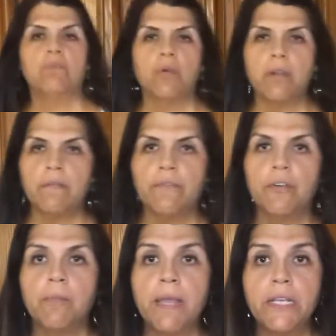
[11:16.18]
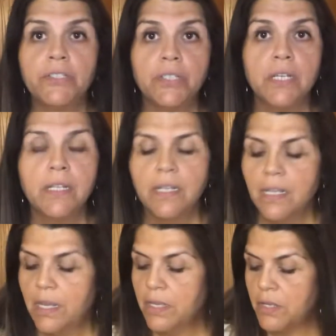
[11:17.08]
more information,
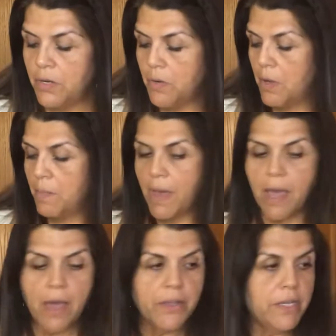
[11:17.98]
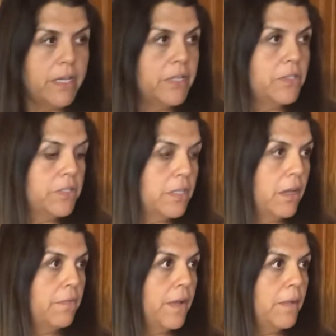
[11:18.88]
you know, about how you can get
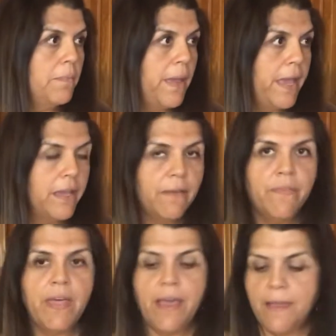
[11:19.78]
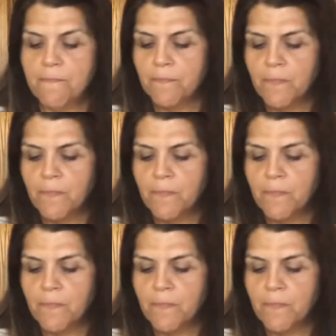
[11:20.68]
yourself a bag of that.